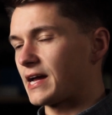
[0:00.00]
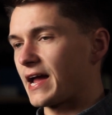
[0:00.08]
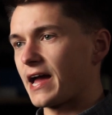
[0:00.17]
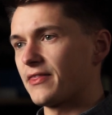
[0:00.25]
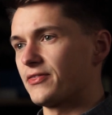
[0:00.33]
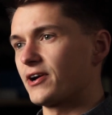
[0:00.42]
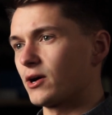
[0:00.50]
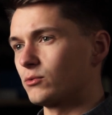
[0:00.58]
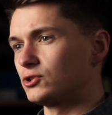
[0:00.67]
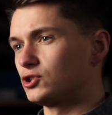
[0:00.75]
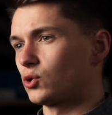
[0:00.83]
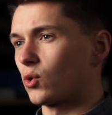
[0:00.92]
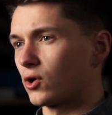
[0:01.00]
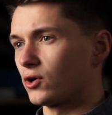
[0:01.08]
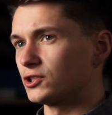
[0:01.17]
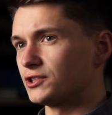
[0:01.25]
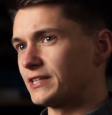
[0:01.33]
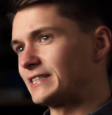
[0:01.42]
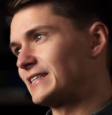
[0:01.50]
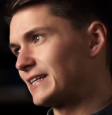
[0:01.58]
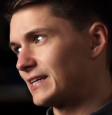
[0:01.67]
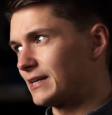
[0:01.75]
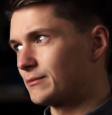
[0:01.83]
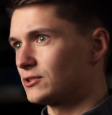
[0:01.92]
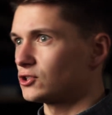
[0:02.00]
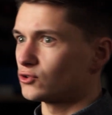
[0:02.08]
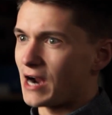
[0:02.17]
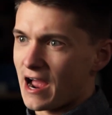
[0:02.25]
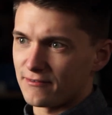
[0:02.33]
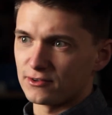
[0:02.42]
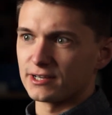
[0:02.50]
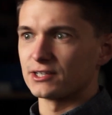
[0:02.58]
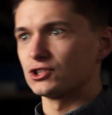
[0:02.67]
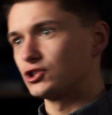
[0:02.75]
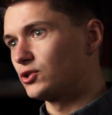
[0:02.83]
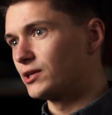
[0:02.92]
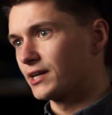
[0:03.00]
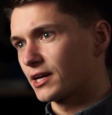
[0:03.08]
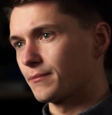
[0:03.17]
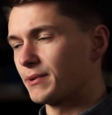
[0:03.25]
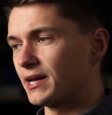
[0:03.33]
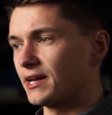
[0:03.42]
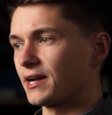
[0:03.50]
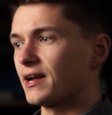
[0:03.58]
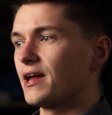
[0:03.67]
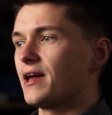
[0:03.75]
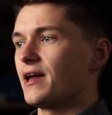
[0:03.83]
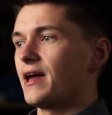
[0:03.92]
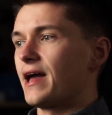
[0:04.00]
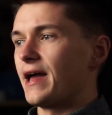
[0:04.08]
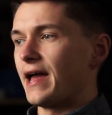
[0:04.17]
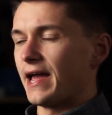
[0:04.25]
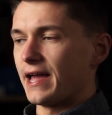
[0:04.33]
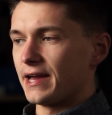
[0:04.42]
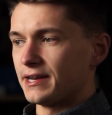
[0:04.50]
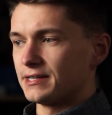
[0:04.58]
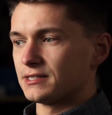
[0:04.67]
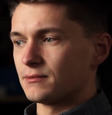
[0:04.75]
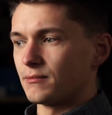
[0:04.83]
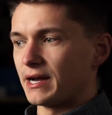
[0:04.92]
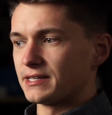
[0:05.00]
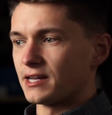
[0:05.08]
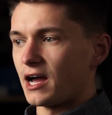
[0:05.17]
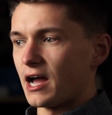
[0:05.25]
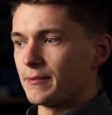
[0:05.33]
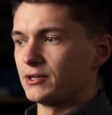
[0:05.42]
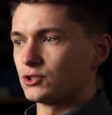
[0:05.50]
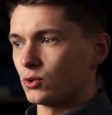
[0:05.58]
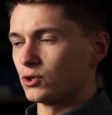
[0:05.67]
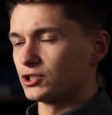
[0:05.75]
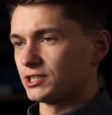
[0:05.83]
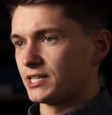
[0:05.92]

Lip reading: I had there with George and the team and traveling and shooting and competing and my time at Georgia